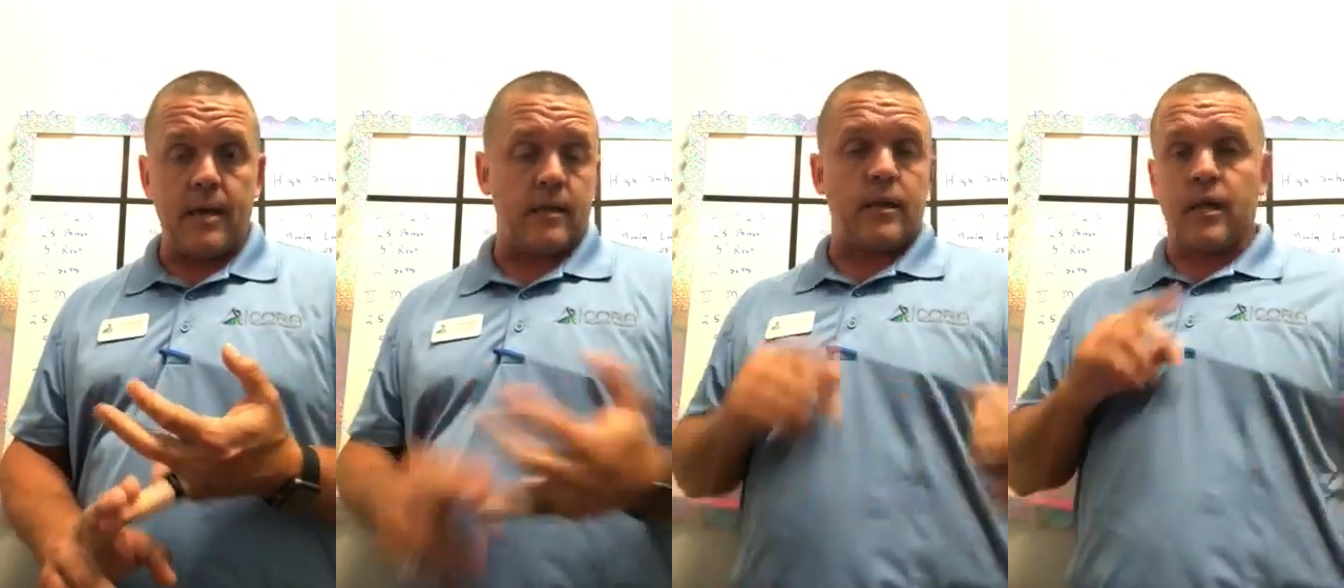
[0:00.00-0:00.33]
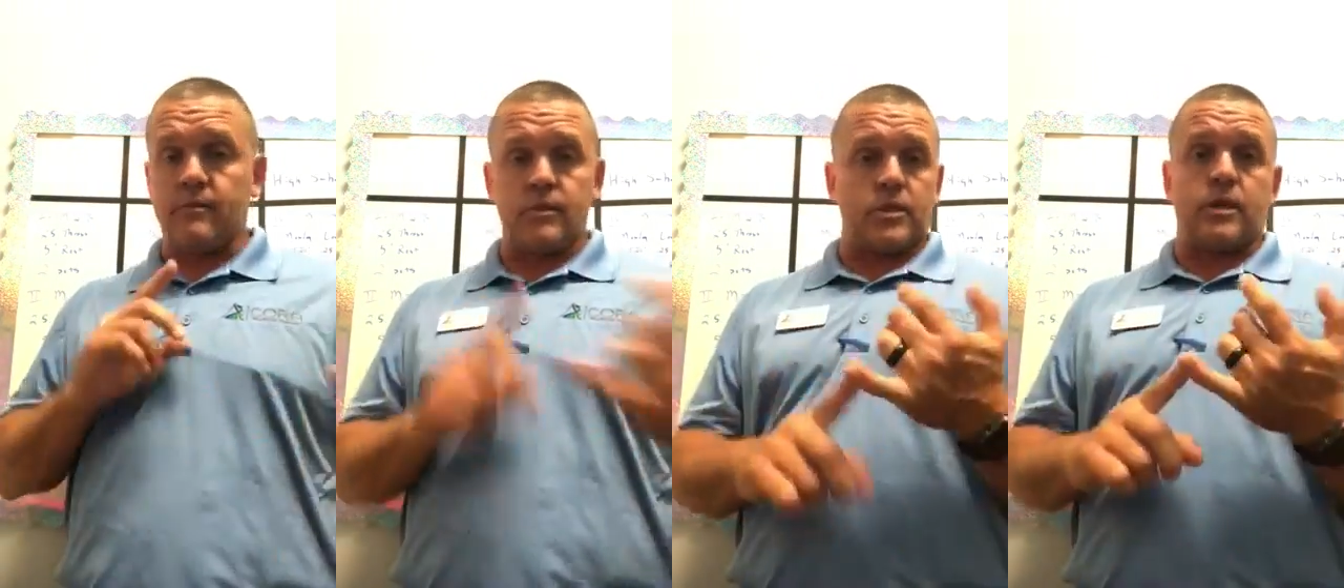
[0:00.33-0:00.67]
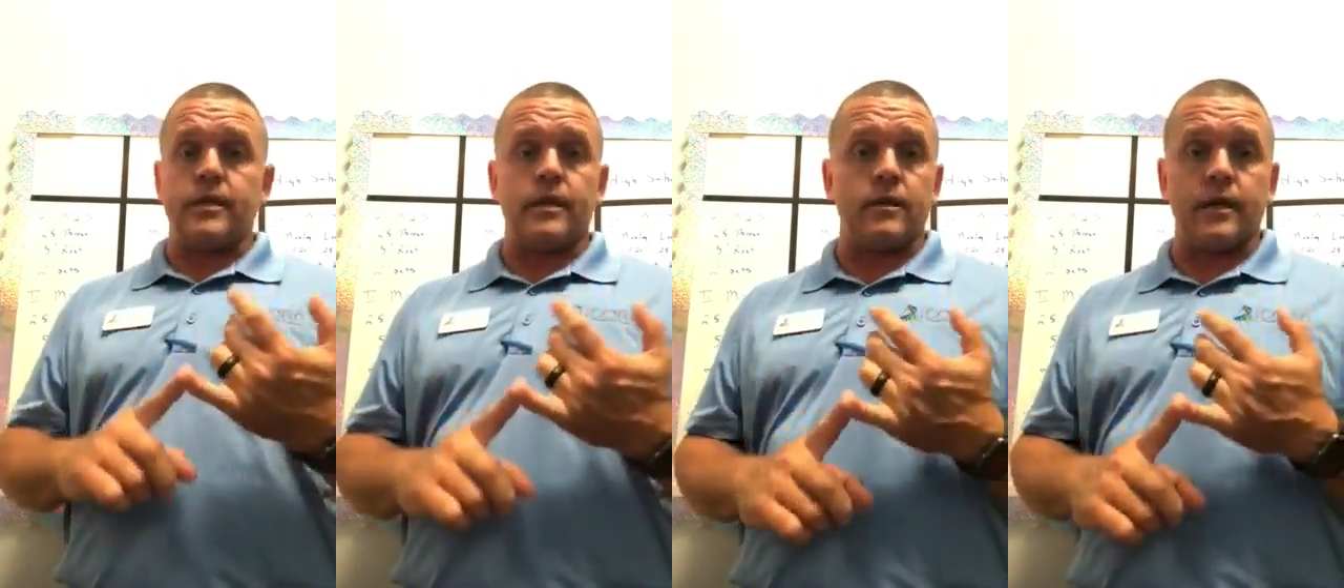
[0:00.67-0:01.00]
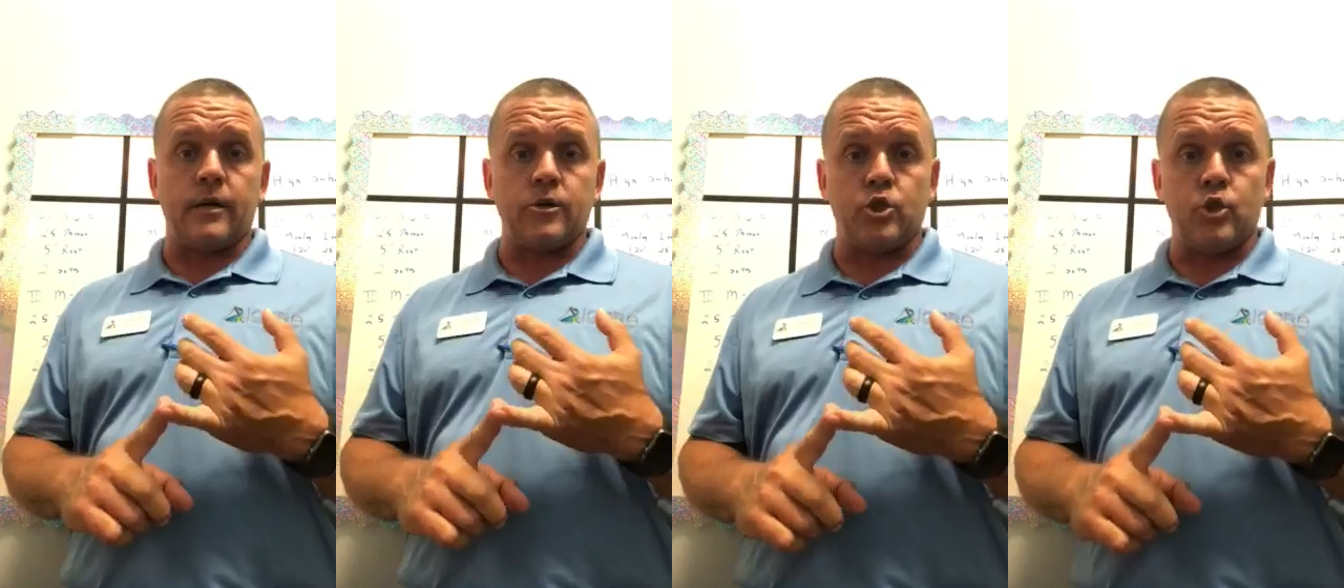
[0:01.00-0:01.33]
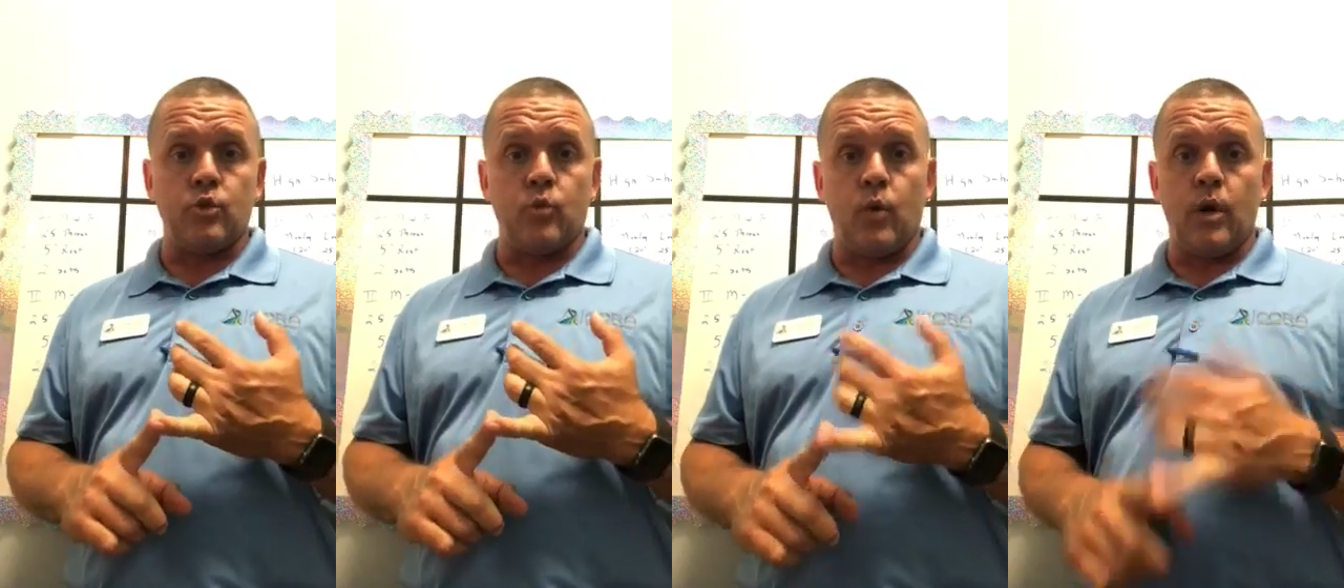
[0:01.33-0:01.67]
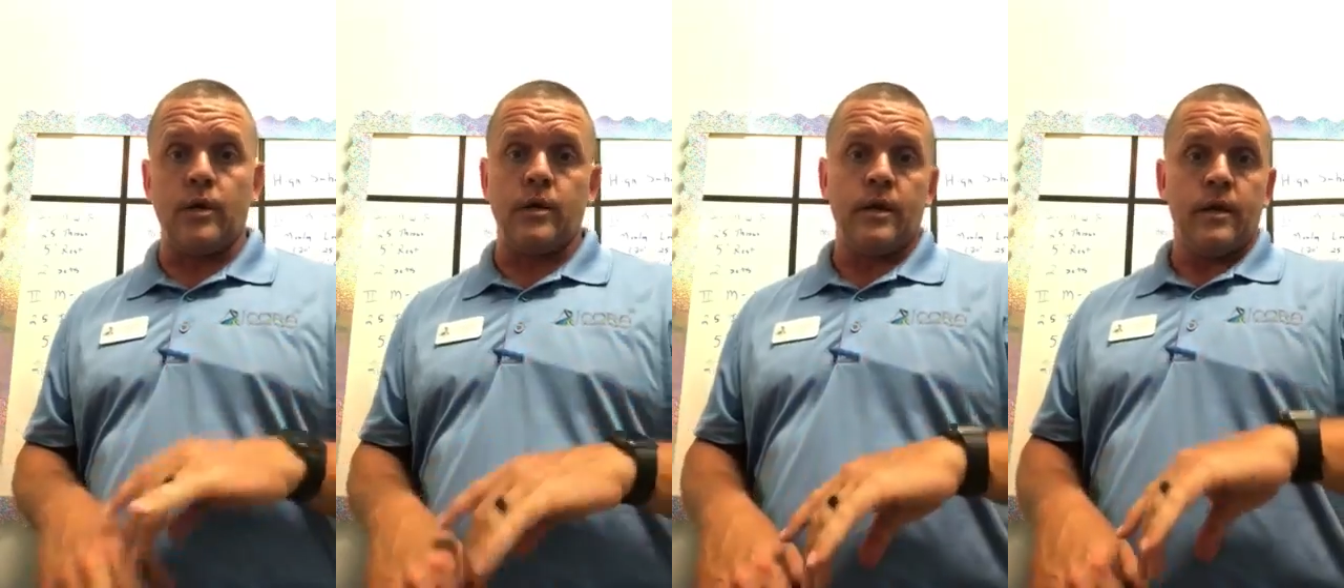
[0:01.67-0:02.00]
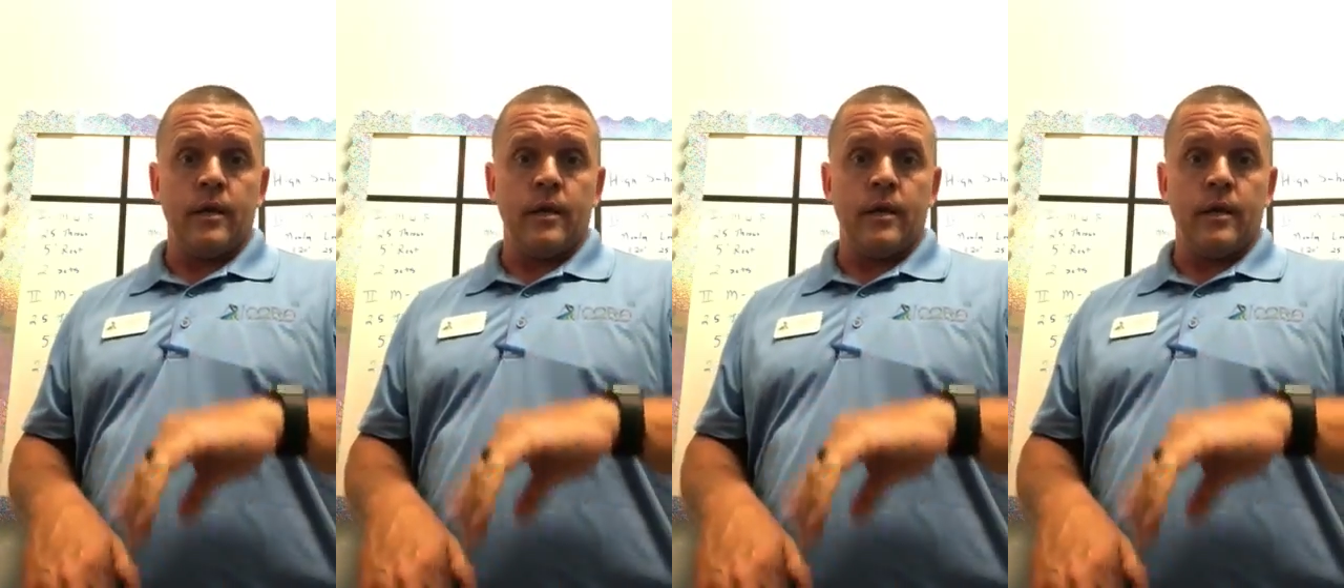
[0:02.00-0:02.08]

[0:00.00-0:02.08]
And then all of a sudden, here now on June 1,